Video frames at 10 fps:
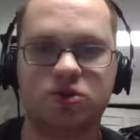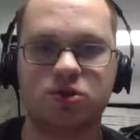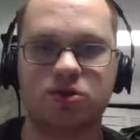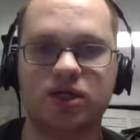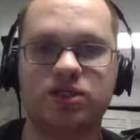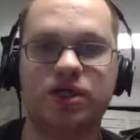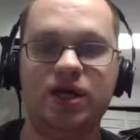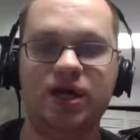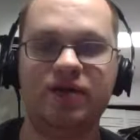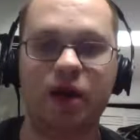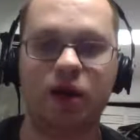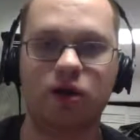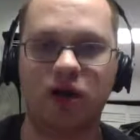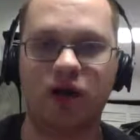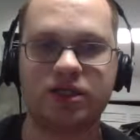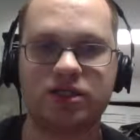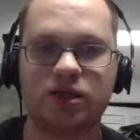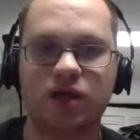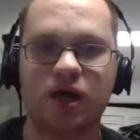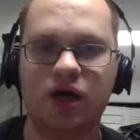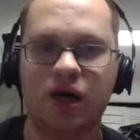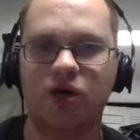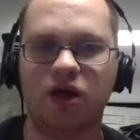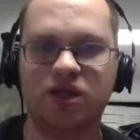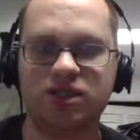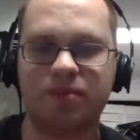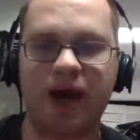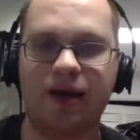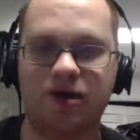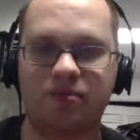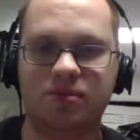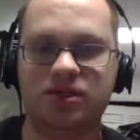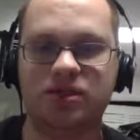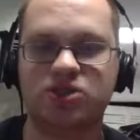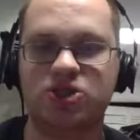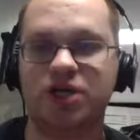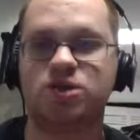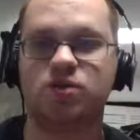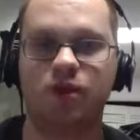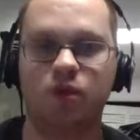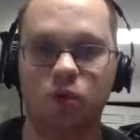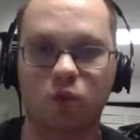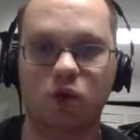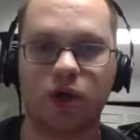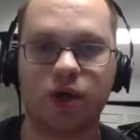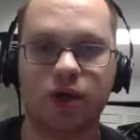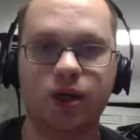So Dusty, even in a loss, he lost the battle, but still has a chance to win the war.